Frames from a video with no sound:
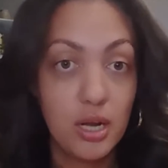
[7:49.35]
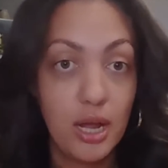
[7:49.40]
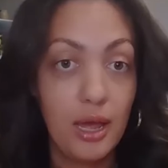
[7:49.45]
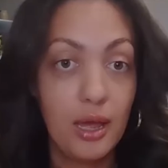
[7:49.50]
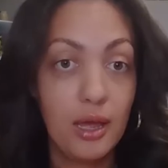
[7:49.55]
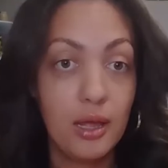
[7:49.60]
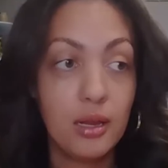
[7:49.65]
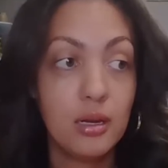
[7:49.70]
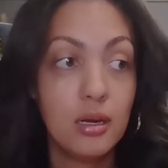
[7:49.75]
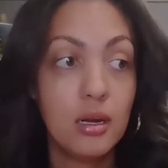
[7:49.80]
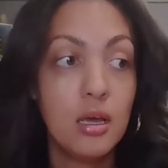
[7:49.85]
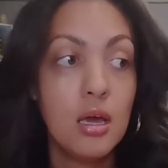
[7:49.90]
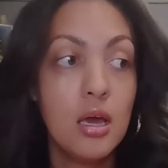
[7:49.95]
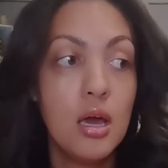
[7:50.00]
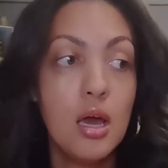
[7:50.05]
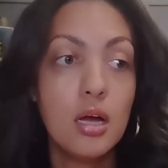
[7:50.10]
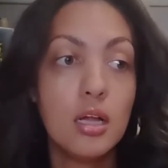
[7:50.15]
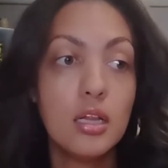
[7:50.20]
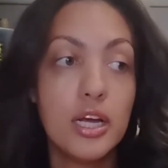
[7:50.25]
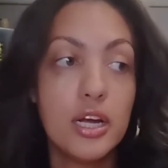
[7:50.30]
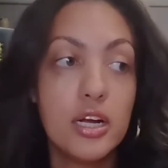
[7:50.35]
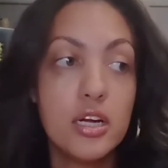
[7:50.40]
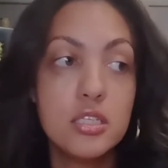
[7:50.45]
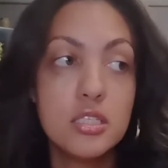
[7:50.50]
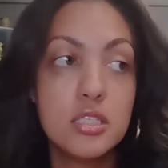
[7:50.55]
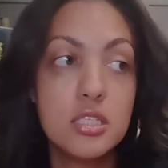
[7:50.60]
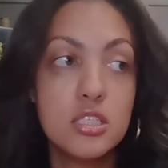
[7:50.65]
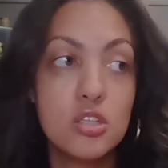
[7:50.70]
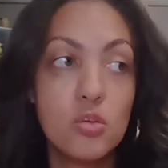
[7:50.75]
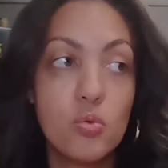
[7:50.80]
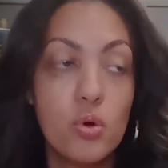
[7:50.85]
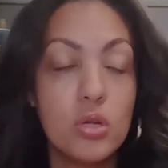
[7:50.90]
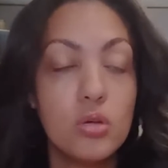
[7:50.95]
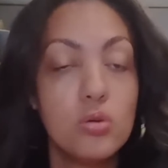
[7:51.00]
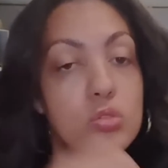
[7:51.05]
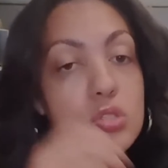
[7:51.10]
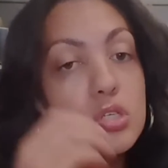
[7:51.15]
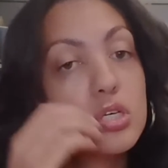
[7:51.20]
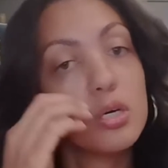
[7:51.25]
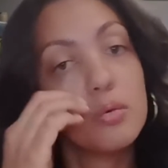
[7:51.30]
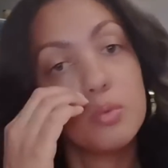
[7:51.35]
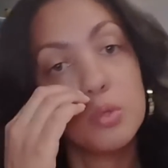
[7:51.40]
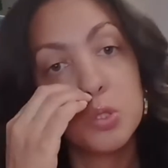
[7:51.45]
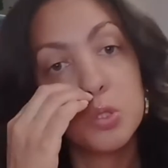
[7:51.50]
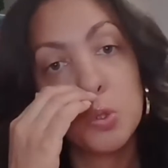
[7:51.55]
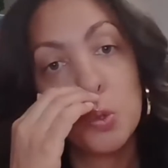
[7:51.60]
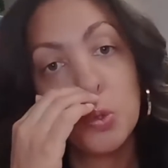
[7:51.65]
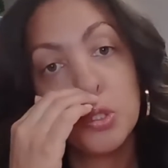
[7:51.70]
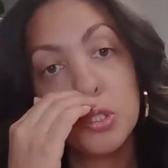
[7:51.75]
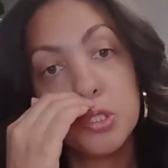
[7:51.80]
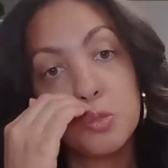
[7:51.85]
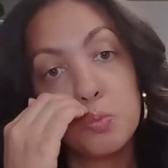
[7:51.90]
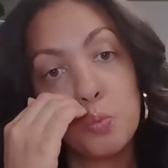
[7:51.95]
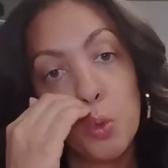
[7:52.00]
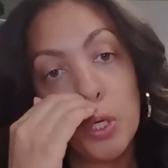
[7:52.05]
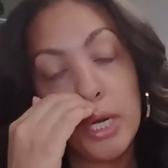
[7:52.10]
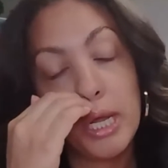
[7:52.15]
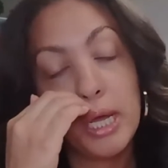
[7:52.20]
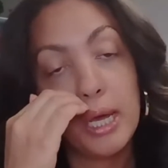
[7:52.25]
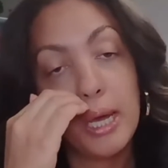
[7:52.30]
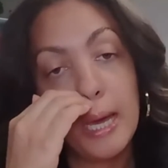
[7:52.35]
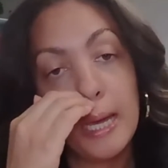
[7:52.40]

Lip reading: And Clarence is the one who took him to school this morning.